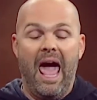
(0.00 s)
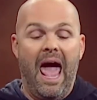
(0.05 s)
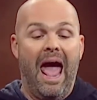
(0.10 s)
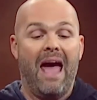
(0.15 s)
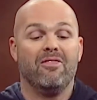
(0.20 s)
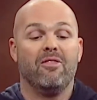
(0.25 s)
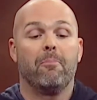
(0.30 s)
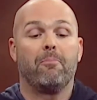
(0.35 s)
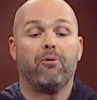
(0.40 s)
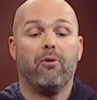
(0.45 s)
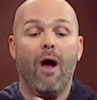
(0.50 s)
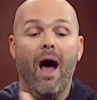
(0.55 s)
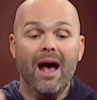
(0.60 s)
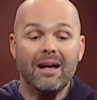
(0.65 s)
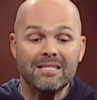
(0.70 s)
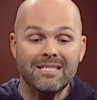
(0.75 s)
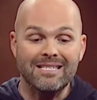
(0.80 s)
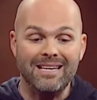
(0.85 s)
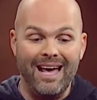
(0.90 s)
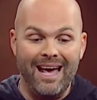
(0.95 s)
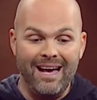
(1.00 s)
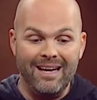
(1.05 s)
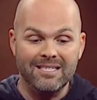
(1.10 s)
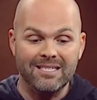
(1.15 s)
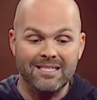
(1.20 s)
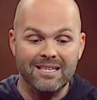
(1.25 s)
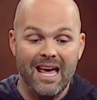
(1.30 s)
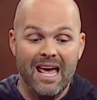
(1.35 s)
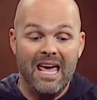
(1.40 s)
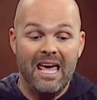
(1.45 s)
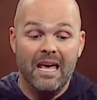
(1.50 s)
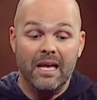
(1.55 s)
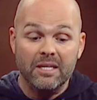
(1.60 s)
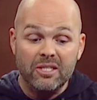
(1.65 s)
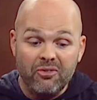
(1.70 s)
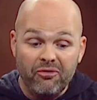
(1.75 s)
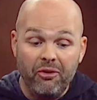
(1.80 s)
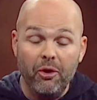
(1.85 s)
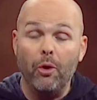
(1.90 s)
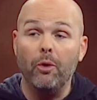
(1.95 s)
And the process is
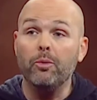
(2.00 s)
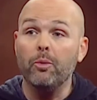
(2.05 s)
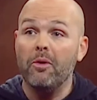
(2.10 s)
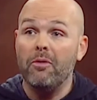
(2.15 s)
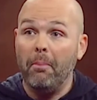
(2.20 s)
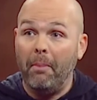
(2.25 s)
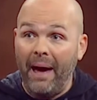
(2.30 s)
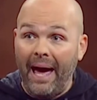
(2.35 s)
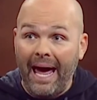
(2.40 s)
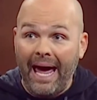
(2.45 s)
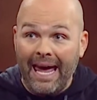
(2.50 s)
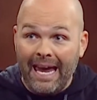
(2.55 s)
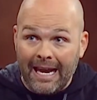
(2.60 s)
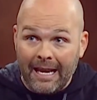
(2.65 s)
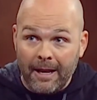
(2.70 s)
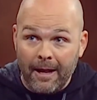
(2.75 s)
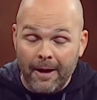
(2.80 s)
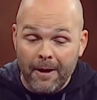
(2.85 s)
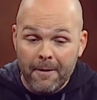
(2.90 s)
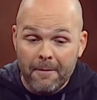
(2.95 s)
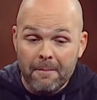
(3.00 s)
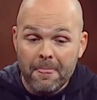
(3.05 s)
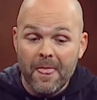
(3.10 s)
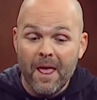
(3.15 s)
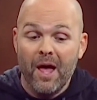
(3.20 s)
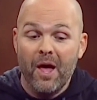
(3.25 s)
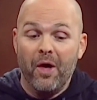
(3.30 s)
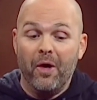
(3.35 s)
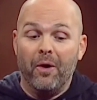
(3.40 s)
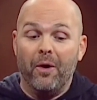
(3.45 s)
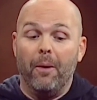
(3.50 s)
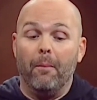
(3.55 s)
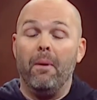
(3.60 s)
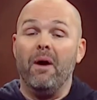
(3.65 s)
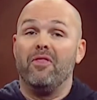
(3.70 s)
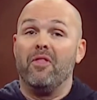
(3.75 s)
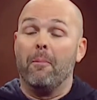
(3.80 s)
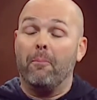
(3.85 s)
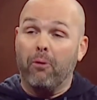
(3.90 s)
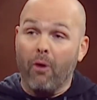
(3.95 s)
filled with pain.
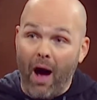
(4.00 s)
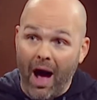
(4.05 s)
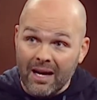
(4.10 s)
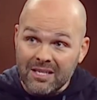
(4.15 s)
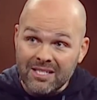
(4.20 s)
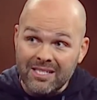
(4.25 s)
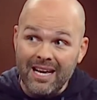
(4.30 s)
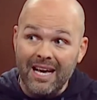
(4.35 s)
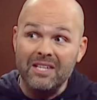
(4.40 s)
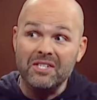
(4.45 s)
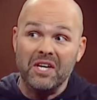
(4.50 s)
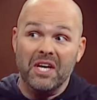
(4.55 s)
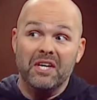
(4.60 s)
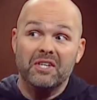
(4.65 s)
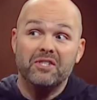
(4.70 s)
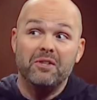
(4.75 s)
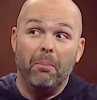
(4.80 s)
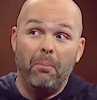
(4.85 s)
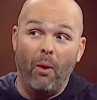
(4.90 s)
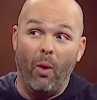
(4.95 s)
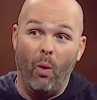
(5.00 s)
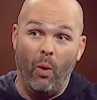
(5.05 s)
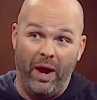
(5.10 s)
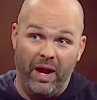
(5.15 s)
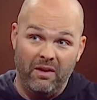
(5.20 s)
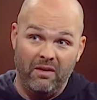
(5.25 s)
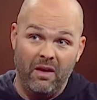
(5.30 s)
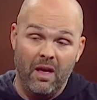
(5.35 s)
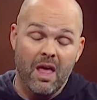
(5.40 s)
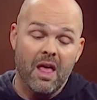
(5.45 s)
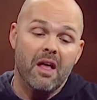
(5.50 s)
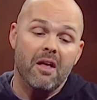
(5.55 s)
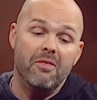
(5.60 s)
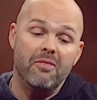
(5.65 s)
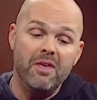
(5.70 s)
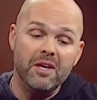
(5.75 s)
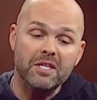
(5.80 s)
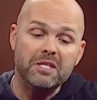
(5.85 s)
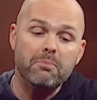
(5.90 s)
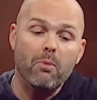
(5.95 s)
But the process is the point.
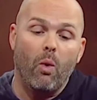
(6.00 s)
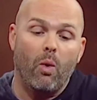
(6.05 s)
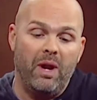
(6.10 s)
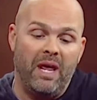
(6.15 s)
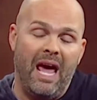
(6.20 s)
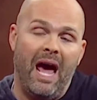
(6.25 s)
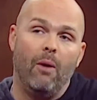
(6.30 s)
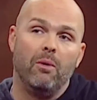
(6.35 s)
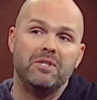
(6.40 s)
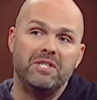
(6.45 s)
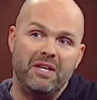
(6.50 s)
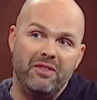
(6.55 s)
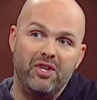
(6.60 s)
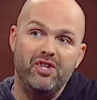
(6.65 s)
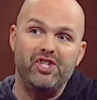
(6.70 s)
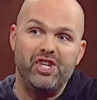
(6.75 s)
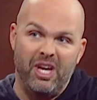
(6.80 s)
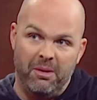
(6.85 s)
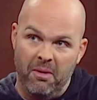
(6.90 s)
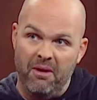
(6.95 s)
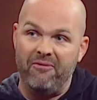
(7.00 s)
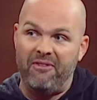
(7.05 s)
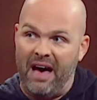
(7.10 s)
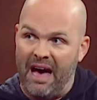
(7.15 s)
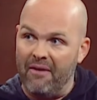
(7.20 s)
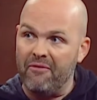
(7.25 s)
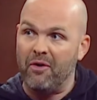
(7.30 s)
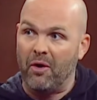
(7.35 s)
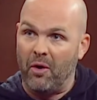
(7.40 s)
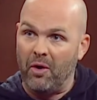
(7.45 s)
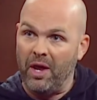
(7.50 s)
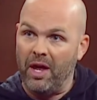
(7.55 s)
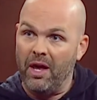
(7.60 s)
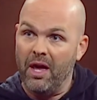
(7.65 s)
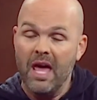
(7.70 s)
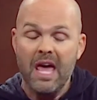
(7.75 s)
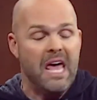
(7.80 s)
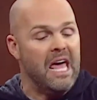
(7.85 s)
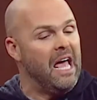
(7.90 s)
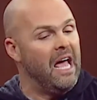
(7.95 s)
This morning I was in the gym at 5:30,
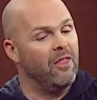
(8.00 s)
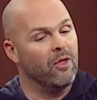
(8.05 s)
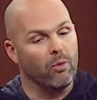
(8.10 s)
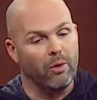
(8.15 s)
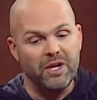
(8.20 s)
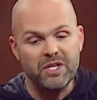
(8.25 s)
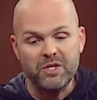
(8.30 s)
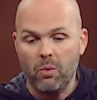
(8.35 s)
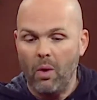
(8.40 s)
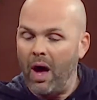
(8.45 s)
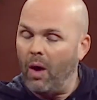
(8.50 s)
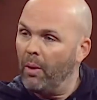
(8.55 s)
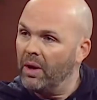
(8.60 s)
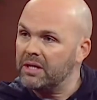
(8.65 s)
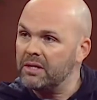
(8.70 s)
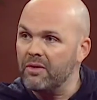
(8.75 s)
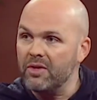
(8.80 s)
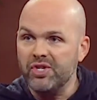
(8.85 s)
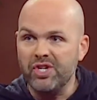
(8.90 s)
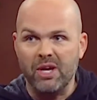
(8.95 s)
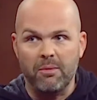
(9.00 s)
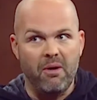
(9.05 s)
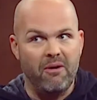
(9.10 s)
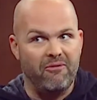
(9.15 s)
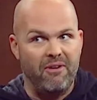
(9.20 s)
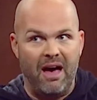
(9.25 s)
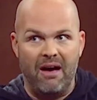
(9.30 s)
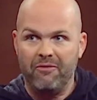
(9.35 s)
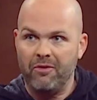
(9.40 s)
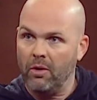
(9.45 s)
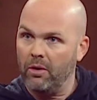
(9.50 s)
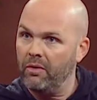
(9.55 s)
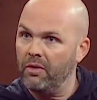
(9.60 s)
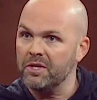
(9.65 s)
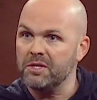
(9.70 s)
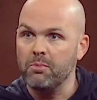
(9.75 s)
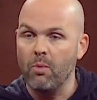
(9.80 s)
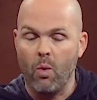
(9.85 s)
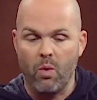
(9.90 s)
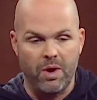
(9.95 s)
and the reason why I went to the gym at 5:30
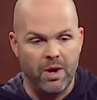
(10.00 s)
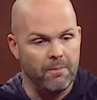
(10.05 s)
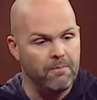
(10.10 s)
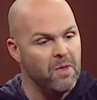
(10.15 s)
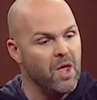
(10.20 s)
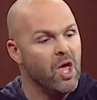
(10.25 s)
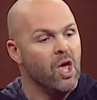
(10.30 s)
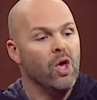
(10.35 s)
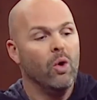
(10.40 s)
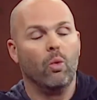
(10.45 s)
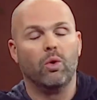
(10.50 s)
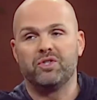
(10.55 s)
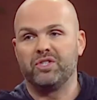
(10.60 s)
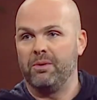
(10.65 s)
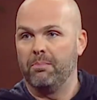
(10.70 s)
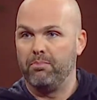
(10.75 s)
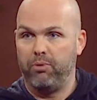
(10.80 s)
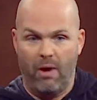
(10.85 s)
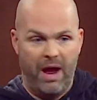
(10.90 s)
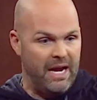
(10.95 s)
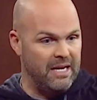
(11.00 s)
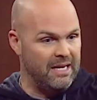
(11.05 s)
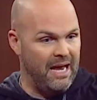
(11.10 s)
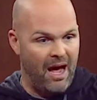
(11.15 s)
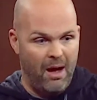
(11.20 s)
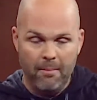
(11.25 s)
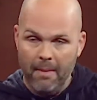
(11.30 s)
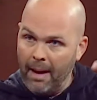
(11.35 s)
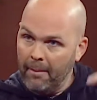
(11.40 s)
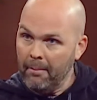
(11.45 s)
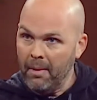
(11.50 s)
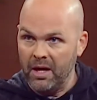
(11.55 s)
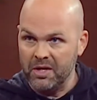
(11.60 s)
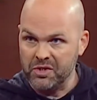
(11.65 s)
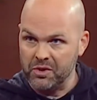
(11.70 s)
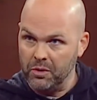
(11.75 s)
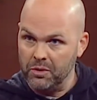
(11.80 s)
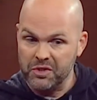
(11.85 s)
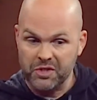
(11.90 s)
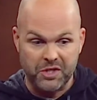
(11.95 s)
this morning was to break down my
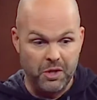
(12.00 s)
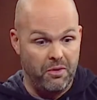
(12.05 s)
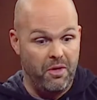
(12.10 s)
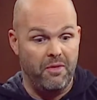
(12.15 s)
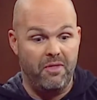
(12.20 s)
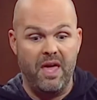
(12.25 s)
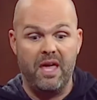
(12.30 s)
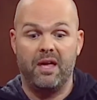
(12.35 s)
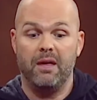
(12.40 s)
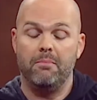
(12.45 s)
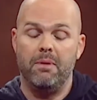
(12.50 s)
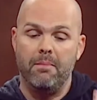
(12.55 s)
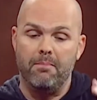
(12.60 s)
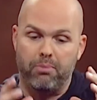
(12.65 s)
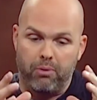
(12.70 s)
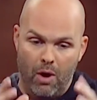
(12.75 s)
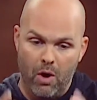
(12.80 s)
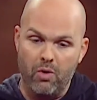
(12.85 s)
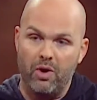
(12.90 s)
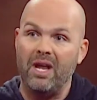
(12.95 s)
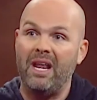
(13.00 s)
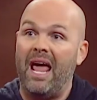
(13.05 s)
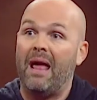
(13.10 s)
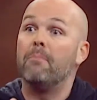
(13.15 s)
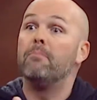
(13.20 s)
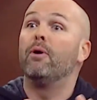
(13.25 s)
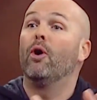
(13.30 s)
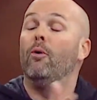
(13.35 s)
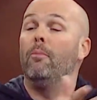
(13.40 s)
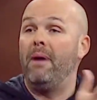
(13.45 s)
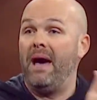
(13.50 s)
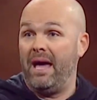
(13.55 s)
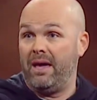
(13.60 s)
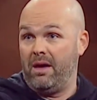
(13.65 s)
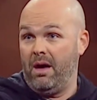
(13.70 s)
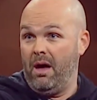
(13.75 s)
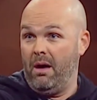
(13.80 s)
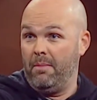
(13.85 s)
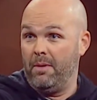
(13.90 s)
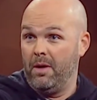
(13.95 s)
muscles so that they could be broken and built back
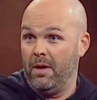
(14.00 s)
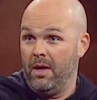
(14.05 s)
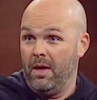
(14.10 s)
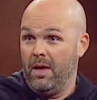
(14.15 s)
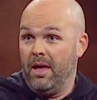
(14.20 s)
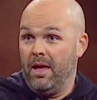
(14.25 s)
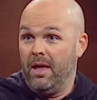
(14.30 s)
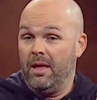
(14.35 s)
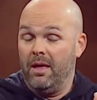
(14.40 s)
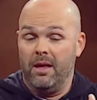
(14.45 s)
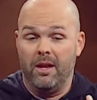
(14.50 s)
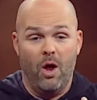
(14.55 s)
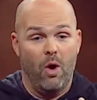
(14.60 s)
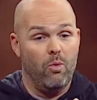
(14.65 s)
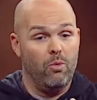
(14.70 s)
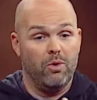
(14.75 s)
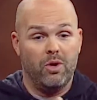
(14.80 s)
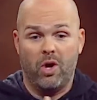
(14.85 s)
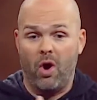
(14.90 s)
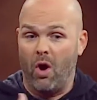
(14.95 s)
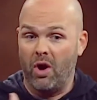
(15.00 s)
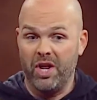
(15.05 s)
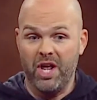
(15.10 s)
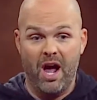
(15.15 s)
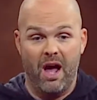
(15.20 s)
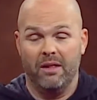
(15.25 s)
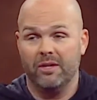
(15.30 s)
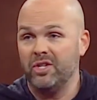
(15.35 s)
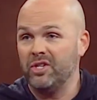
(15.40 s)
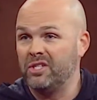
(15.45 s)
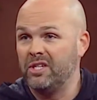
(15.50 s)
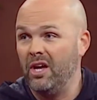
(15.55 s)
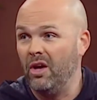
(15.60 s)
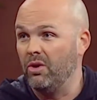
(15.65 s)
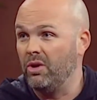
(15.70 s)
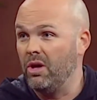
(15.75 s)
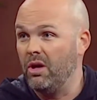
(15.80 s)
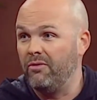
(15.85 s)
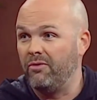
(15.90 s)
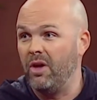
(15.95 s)
up. You know, cardiologists tell
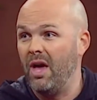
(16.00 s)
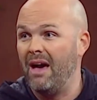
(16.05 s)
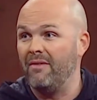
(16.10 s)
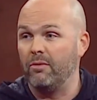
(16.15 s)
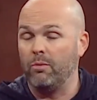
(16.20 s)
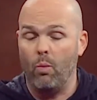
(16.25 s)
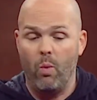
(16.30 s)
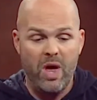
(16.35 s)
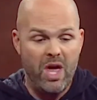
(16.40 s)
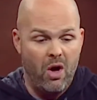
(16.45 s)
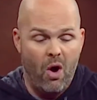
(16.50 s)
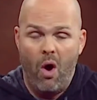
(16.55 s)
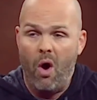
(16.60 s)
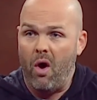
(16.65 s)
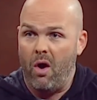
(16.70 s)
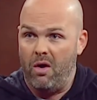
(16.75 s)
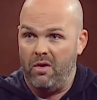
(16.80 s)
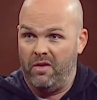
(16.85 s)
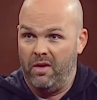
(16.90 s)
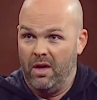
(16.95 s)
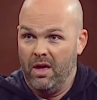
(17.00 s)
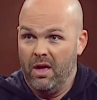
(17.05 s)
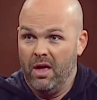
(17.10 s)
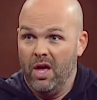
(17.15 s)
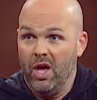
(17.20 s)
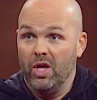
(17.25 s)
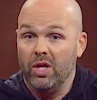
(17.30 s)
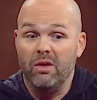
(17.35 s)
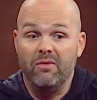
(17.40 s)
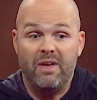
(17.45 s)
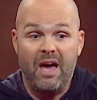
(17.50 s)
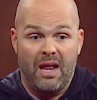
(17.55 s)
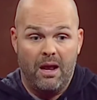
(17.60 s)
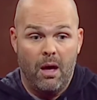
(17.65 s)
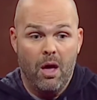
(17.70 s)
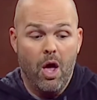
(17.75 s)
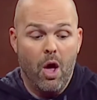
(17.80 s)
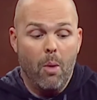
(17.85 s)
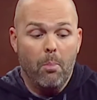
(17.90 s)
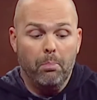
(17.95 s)
you if you have a weak heart, you've got
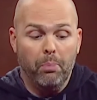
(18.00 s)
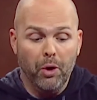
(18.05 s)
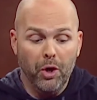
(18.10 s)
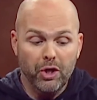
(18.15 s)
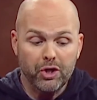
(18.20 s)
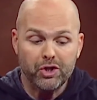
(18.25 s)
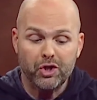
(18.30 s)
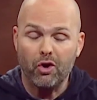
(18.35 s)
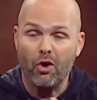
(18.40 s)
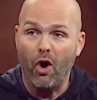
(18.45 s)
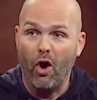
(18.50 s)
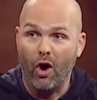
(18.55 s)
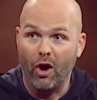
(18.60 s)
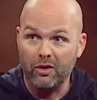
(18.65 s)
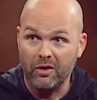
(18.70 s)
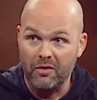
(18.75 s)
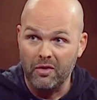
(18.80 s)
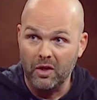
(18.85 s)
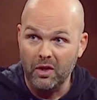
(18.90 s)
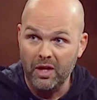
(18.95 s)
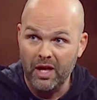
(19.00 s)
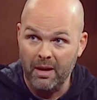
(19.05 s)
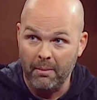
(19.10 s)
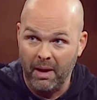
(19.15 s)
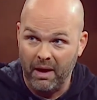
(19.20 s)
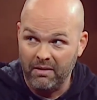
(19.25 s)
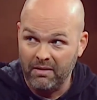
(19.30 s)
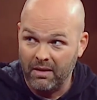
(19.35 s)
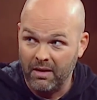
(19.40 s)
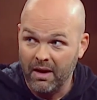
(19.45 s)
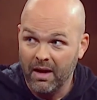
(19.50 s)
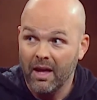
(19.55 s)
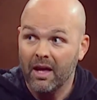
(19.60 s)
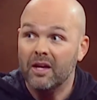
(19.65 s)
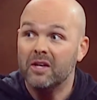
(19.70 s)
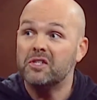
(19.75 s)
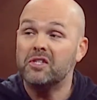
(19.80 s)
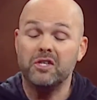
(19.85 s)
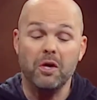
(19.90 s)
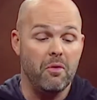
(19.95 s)
to push your heart to the limit
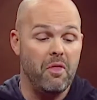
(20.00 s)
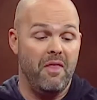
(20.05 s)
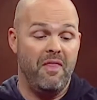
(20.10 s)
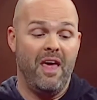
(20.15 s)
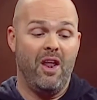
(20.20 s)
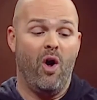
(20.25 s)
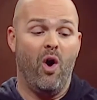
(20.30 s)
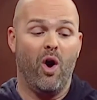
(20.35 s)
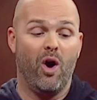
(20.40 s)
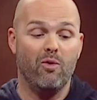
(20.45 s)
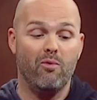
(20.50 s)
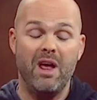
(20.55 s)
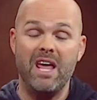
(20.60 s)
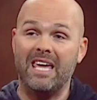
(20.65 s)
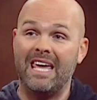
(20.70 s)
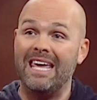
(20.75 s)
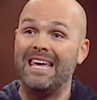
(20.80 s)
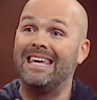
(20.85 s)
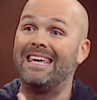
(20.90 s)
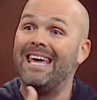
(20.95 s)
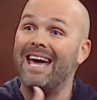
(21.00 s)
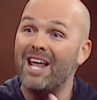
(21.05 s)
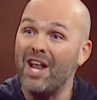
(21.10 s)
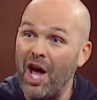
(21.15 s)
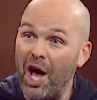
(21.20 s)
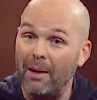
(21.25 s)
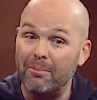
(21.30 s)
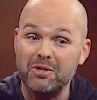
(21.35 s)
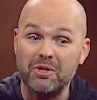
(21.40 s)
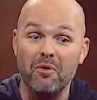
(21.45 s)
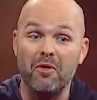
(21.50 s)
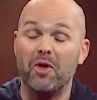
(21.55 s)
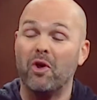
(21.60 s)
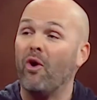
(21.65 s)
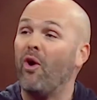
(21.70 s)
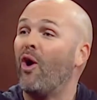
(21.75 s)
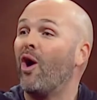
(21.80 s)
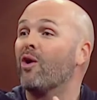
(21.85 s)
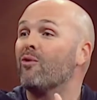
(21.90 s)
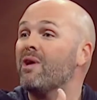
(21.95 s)
so that that heart rate can get up so that your
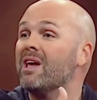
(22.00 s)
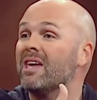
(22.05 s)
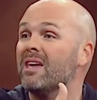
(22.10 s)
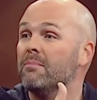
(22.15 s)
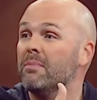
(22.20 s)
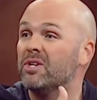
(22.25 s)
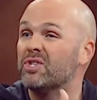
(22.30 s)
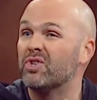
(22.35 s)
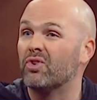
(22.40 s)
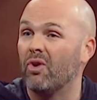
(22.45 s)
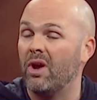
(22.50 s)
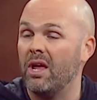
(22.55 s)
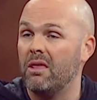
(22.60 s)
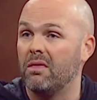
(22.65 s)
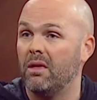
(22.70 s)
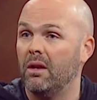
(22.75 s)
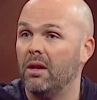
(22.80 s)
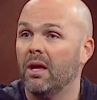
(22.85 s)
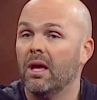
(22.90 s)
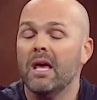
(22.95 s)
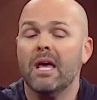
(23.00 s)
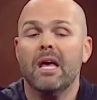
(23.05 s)
heart rate can be strengthened